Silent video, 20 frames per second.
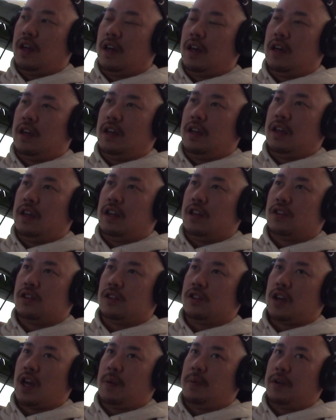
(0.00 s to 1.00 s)
and it's
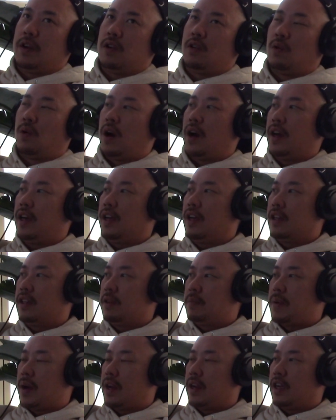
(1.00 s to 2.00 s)
also happening in Hawaii.
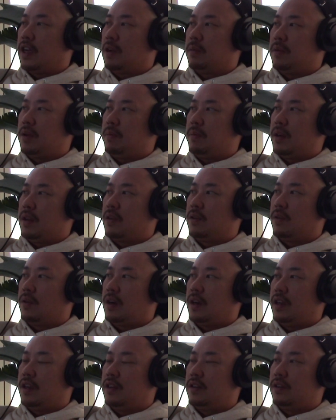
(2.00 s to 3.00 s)
They're banning Airbnb in
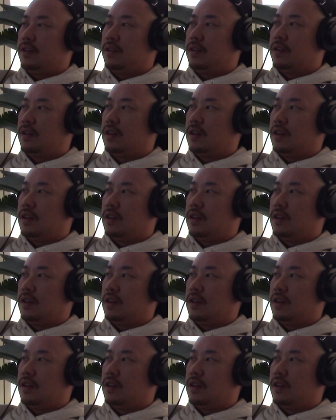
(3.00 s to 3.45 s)
Hawaii too.